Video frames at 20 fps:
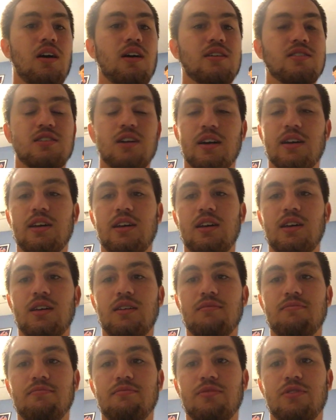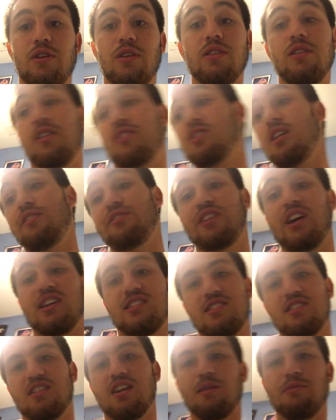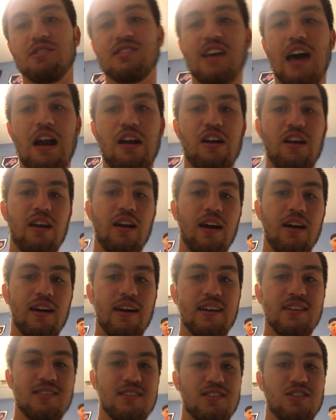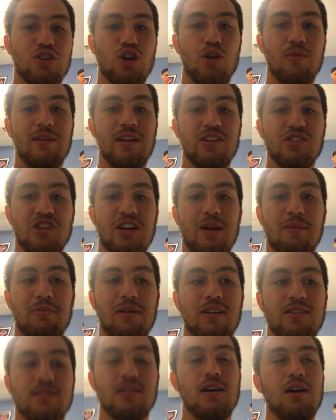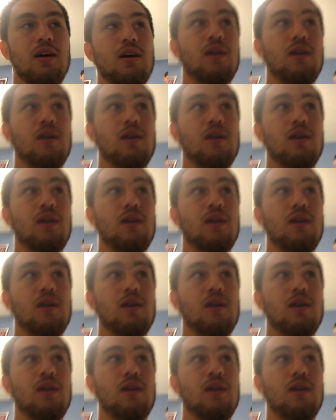Kentucky, the tough test is going to be Saturday night against the Serbian champions.